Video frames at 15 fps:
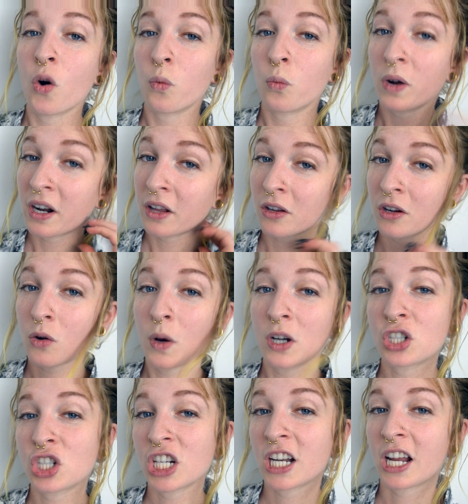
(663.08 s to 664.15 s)
One other
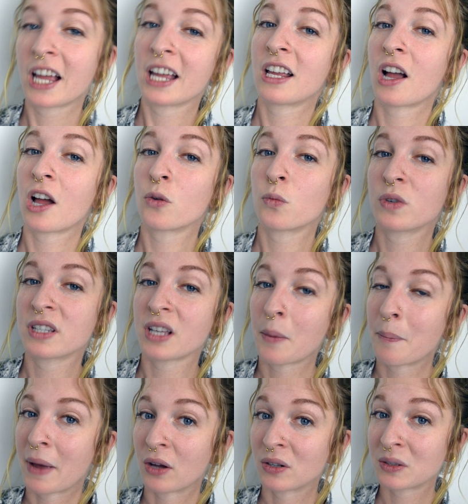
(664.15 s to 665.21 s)
question I got was
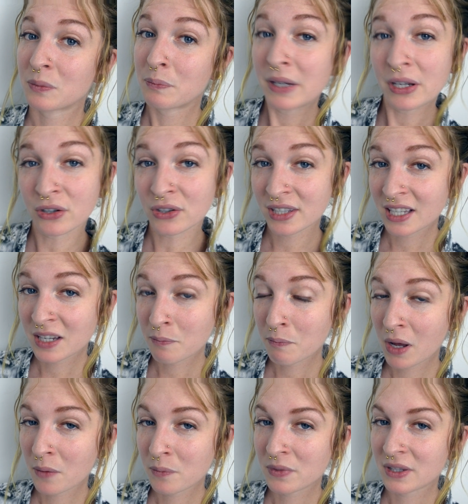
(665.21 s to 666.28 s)
about piercing
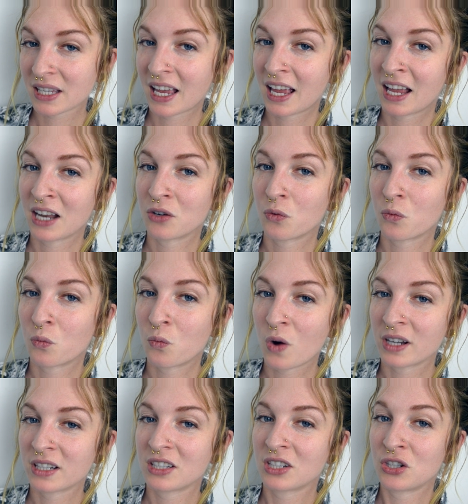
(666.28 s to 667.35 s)
bumps and
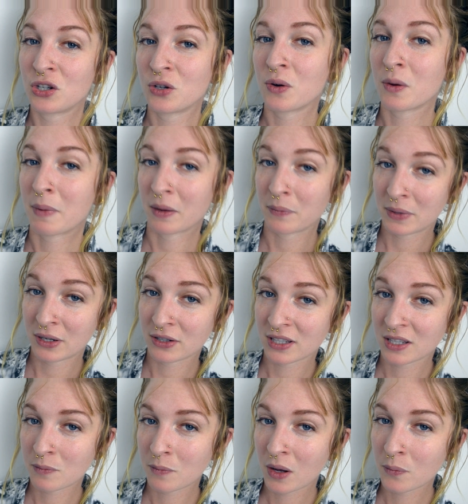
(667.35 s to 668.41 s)
what to do about
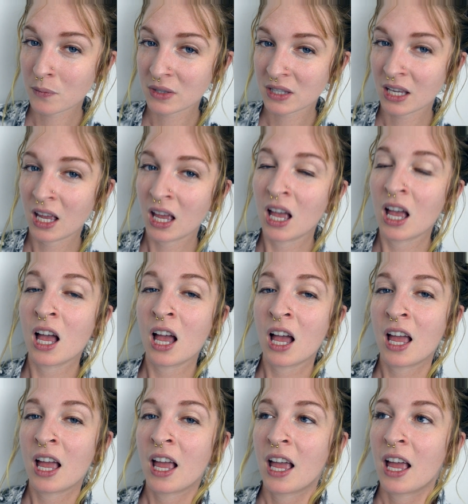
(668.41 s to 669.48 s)
piercing bumps.
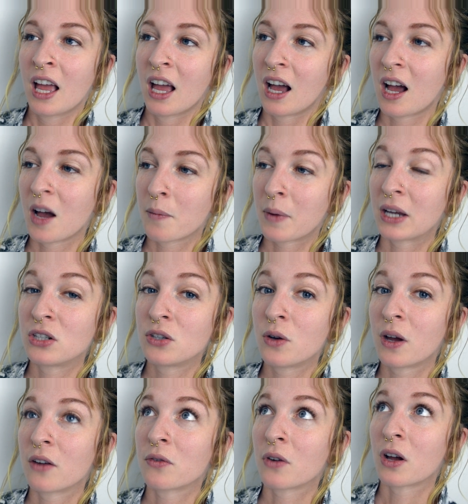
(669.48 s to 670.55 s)
Um, I do
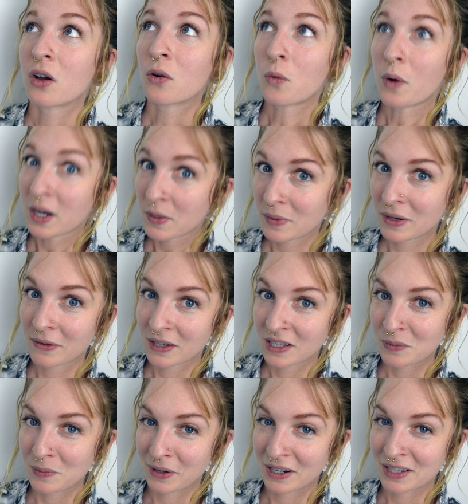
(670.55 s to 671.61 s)
have quite a bit of
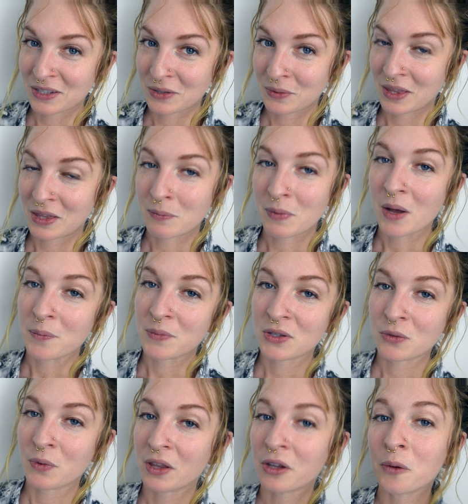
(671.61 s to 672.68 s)
experience with the bumps,
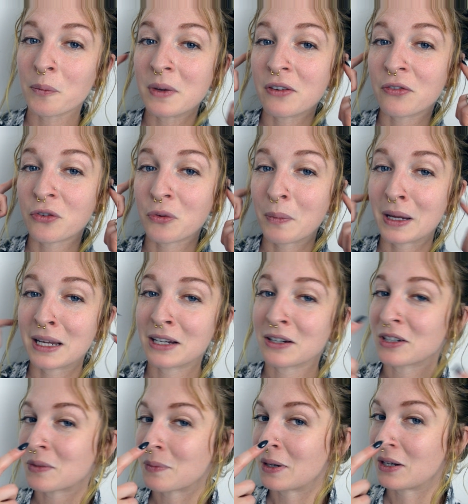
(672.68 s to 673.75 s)
whether it be from my
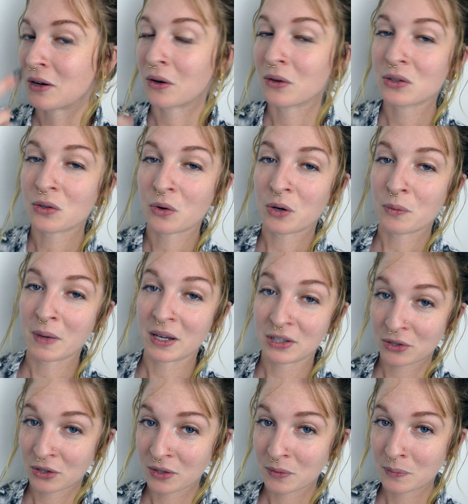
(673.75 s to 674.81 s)
ears, my nose, or my
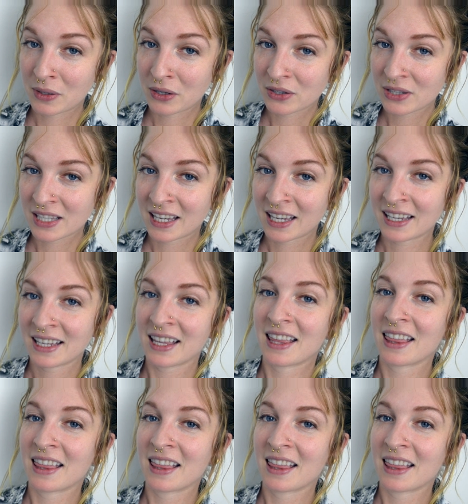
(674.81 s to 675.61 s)
sternum piercing.